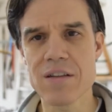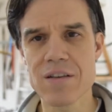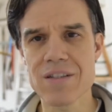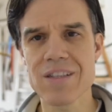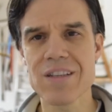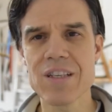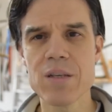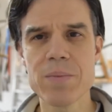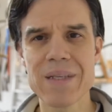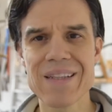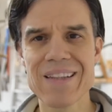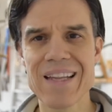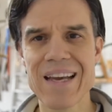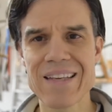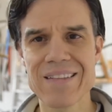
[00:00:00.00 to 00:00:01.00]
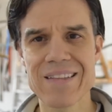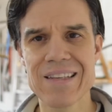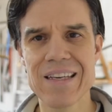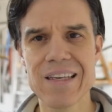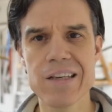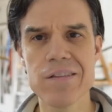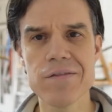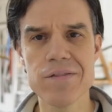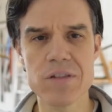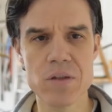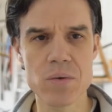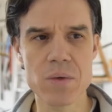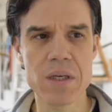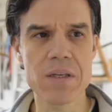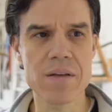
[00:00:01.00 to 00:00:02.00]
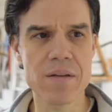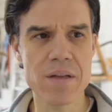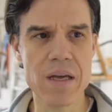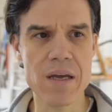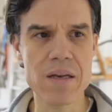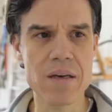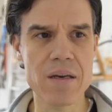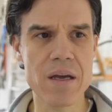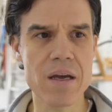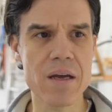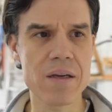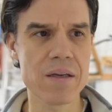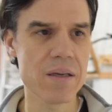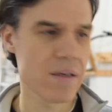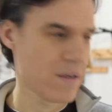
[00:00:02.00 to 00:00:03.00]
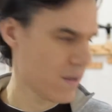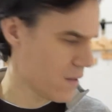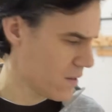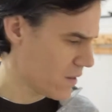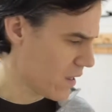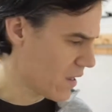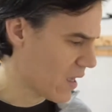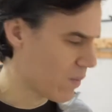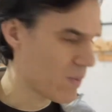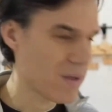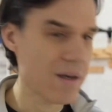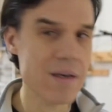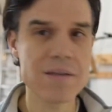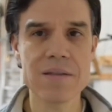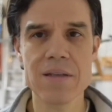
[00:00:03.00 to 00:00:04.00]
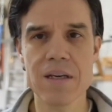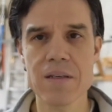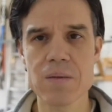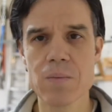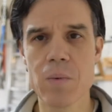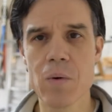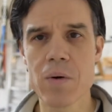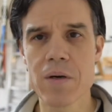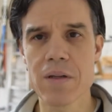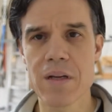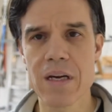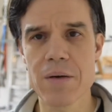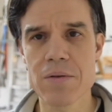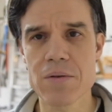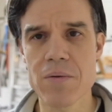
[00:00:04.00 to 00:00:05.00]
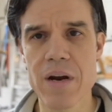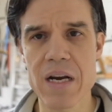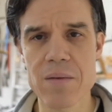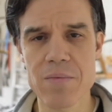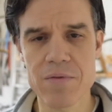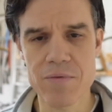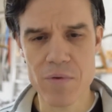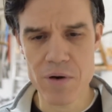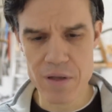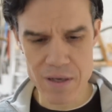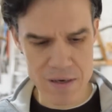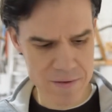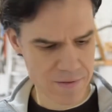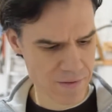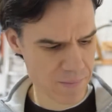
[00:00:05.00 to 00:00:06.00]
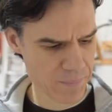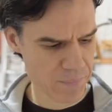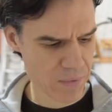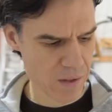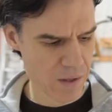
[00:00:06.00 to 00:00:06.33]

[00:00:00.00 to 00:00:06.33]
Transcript: There's a little bit less give to it than, say, that PS Sticks board that I was riding before this.